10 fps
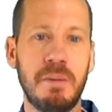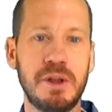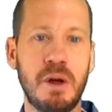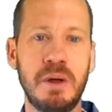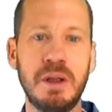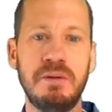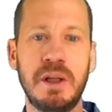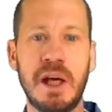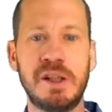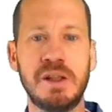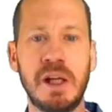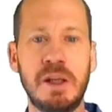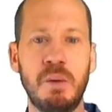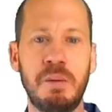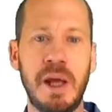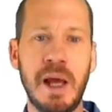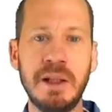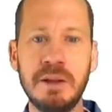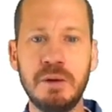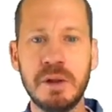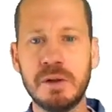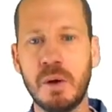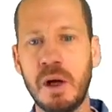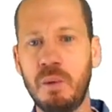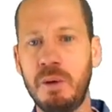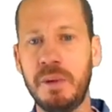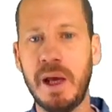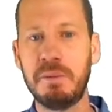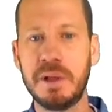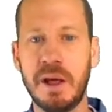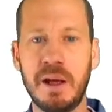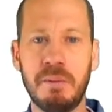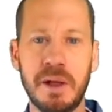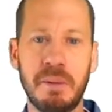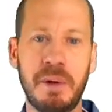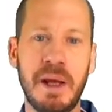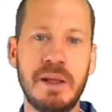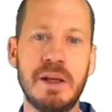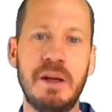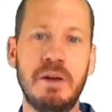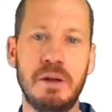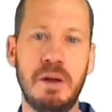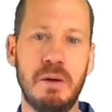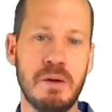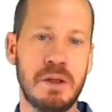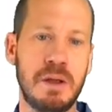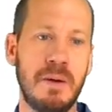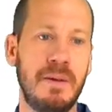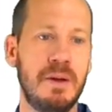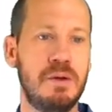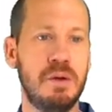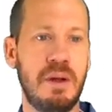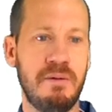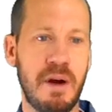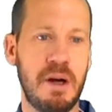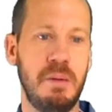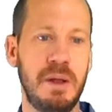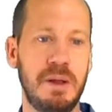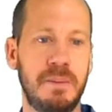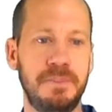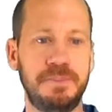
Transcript: majority of the nitrogen that you will be adding to the soil will be uptaken by the plants and not lost to the environment.